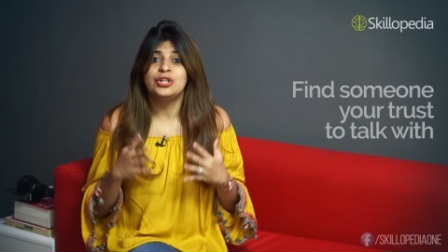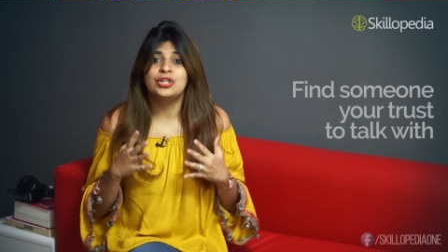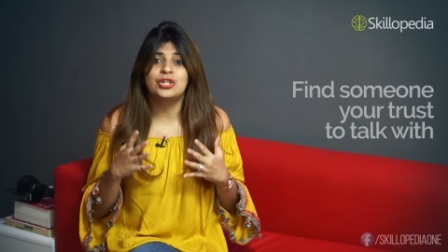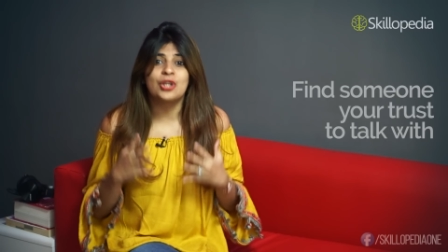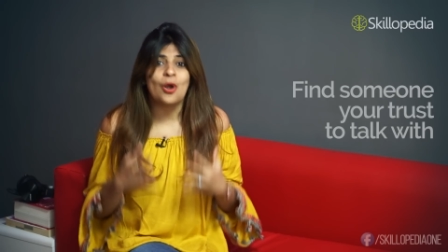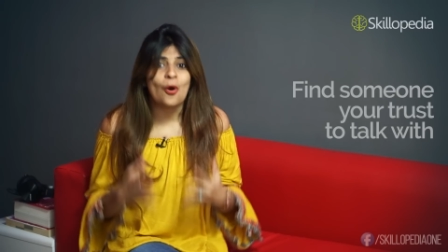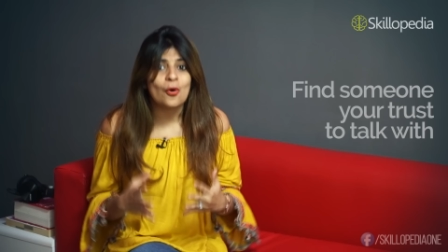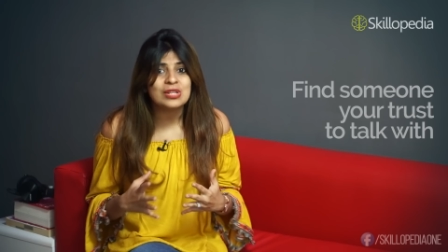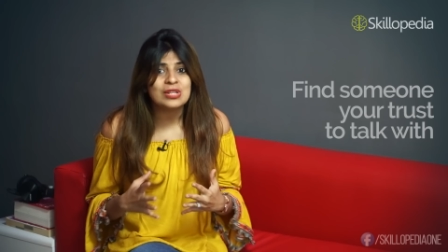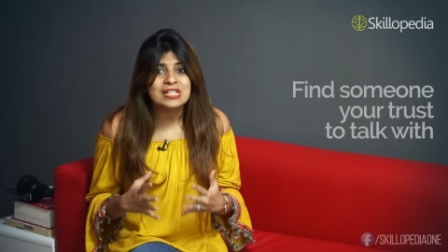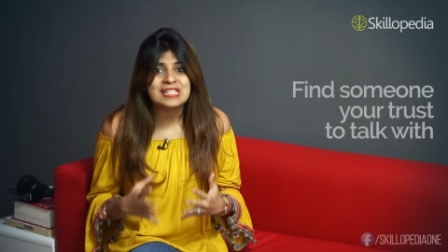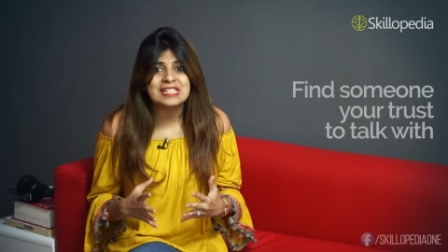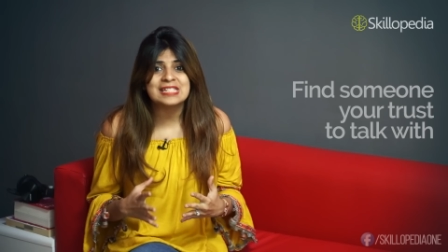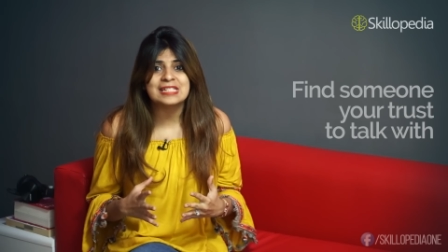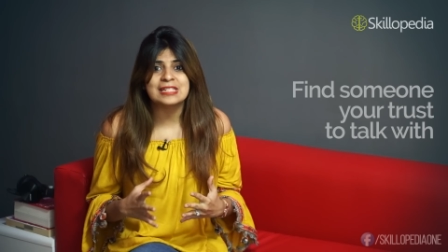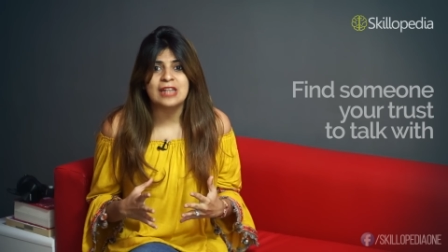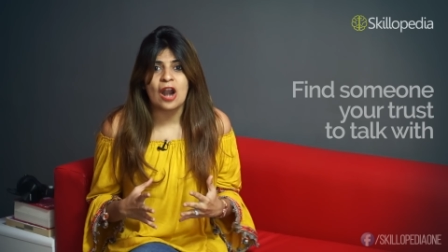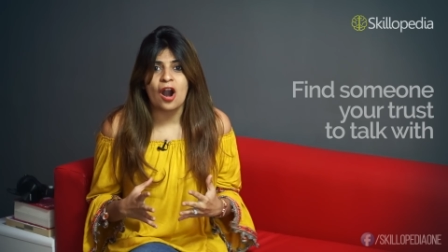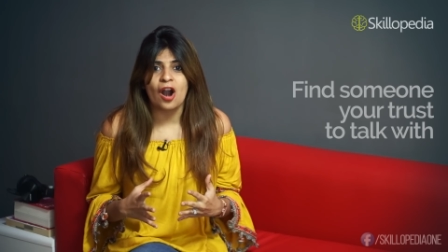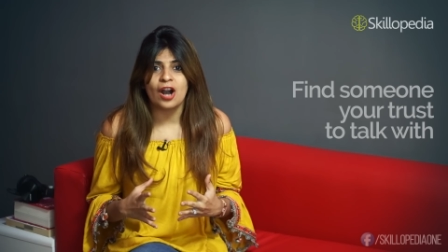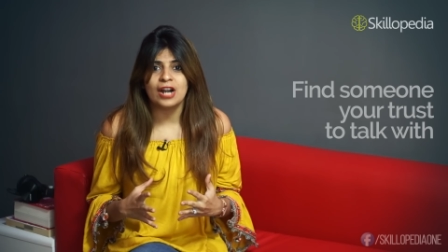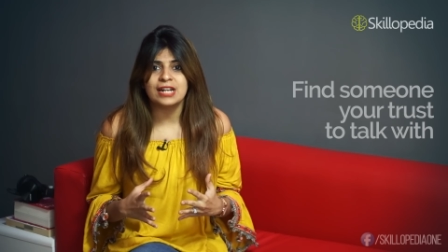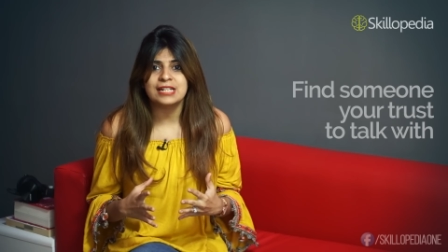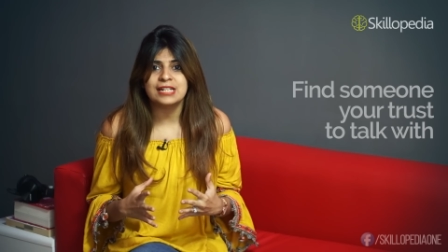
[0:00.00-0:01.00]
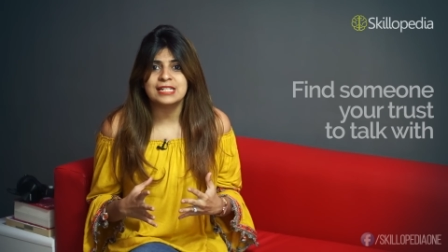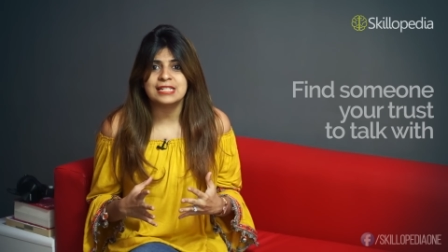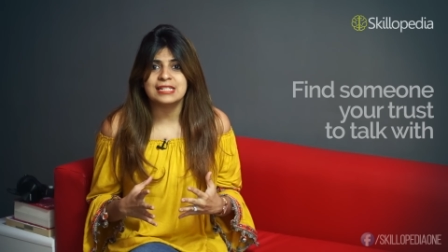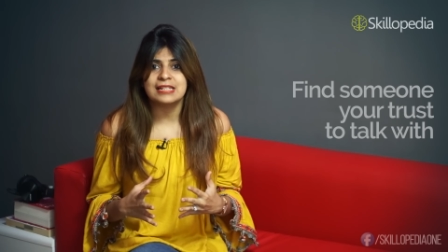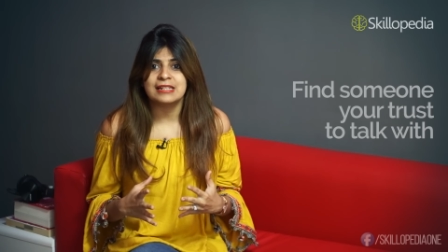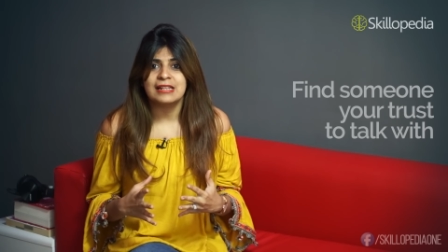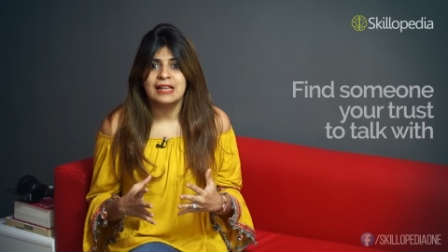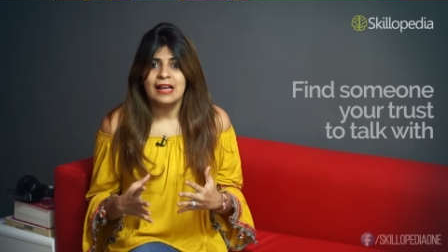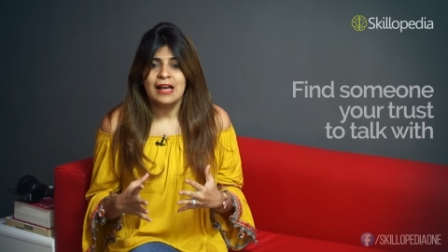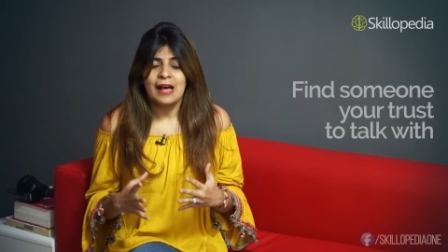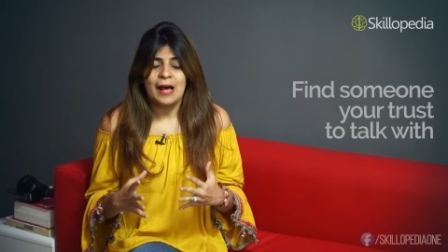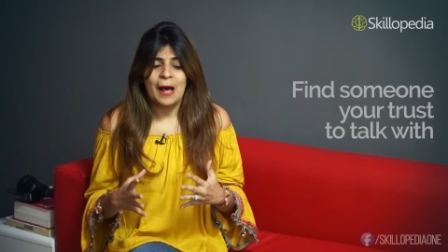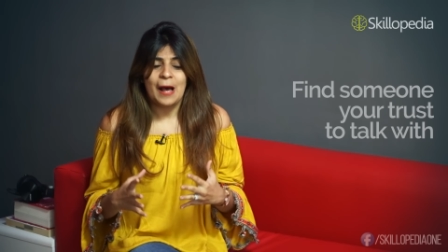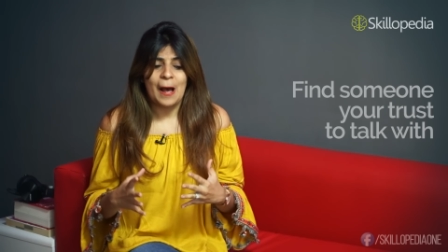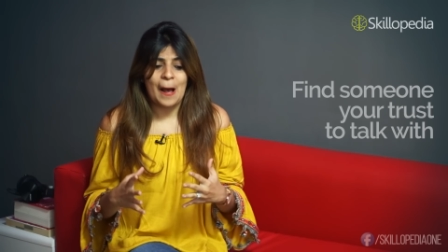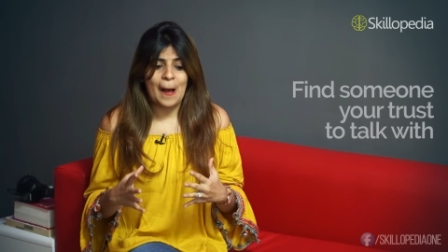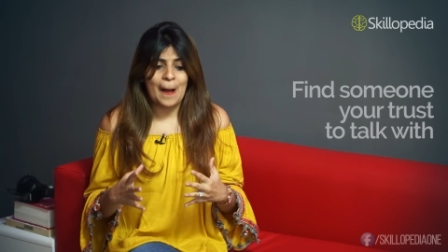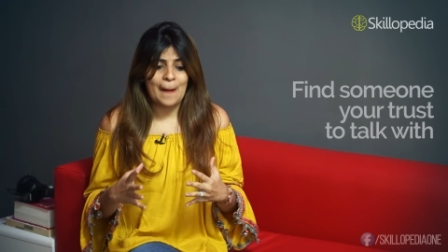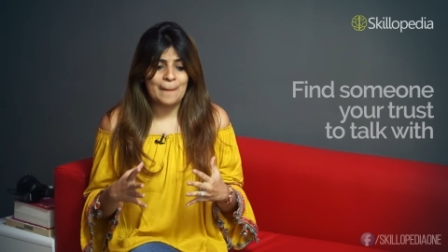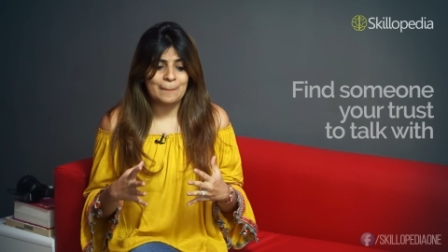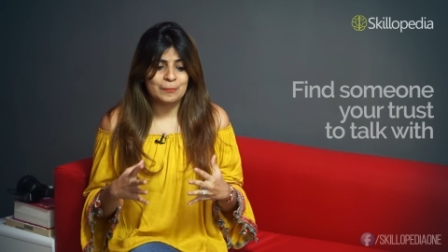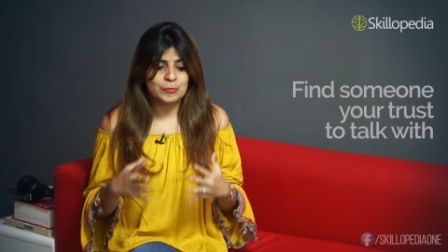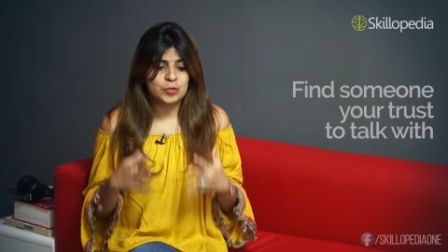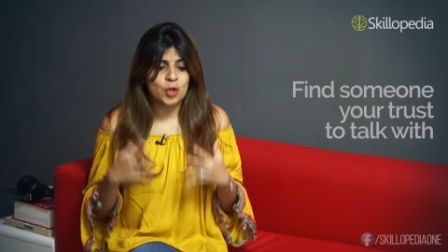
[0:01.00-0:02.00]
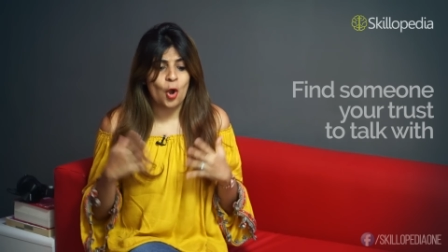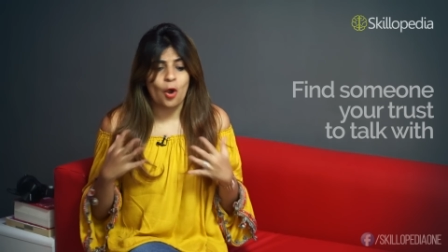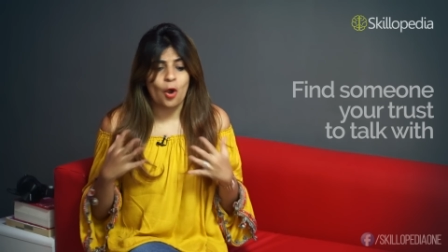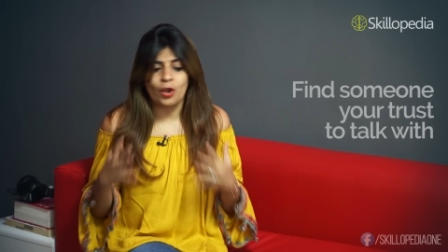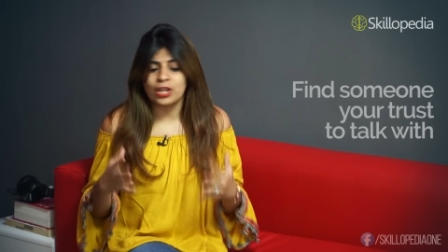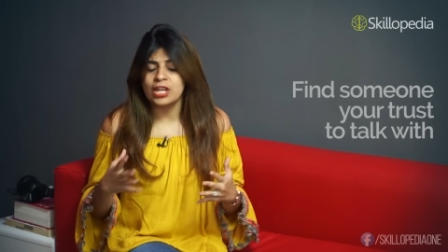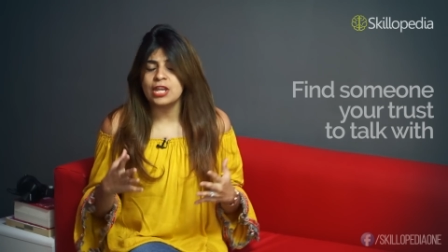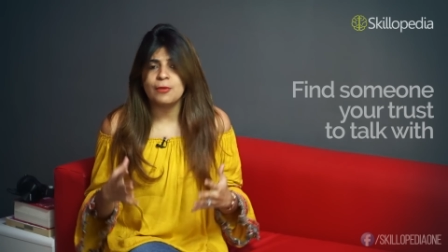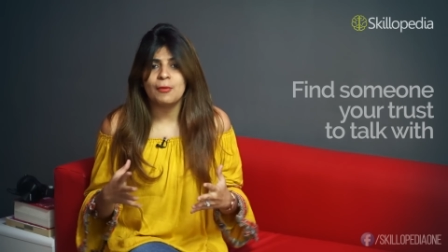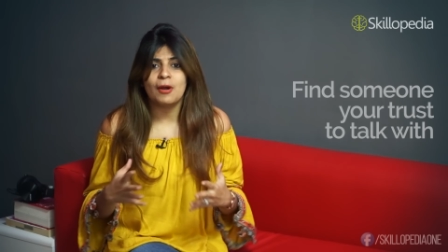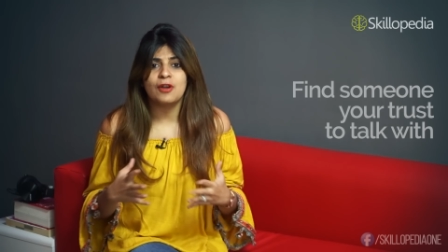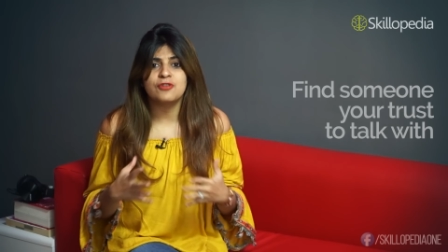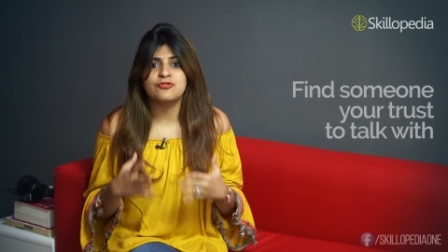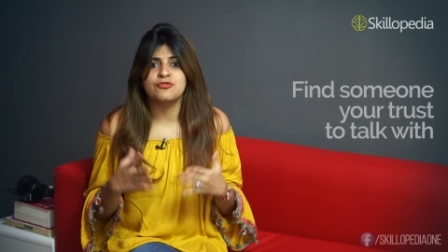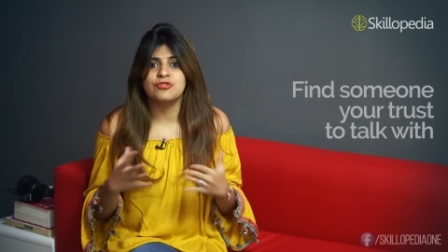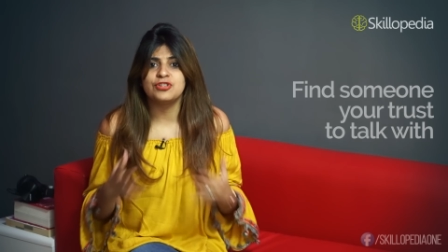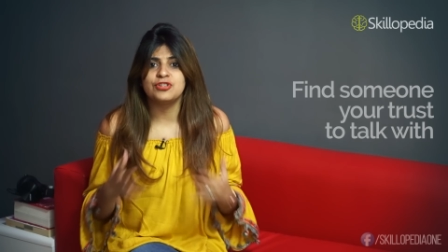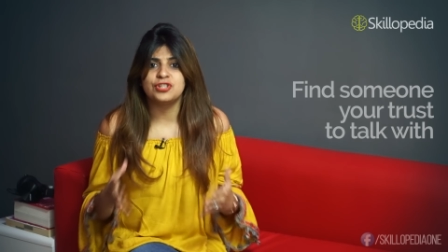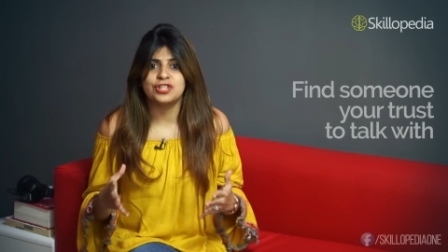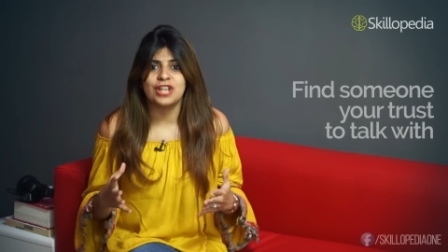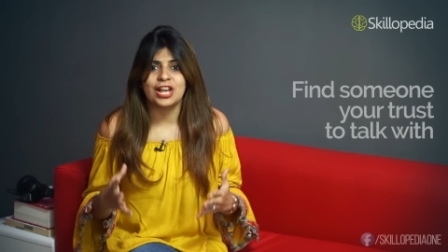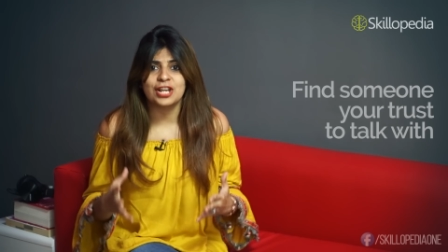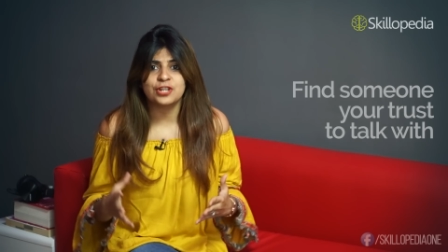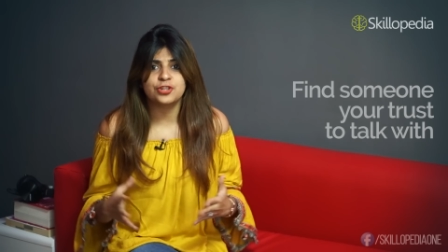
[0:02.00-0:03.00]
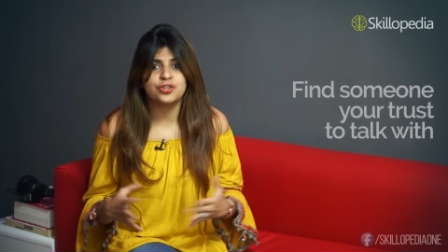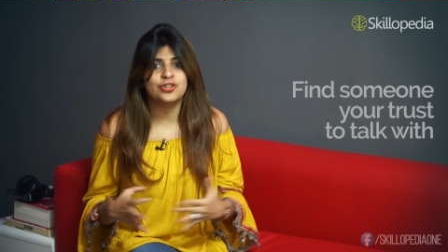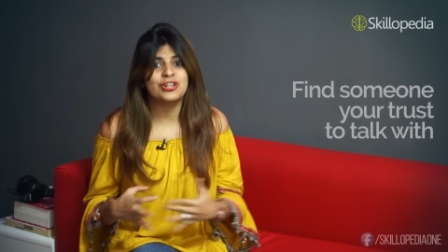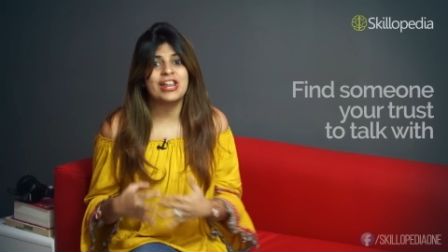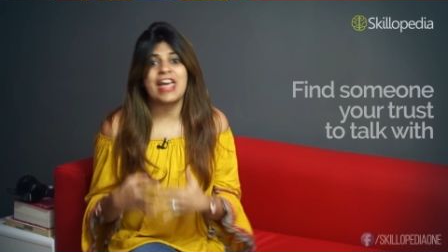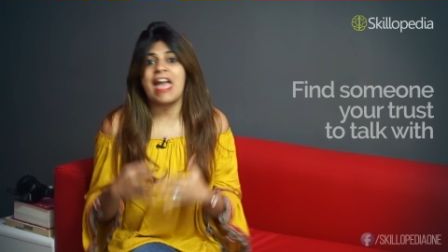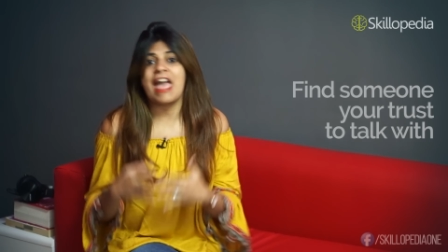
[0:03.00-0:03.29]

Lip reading: Don't start talking about rejection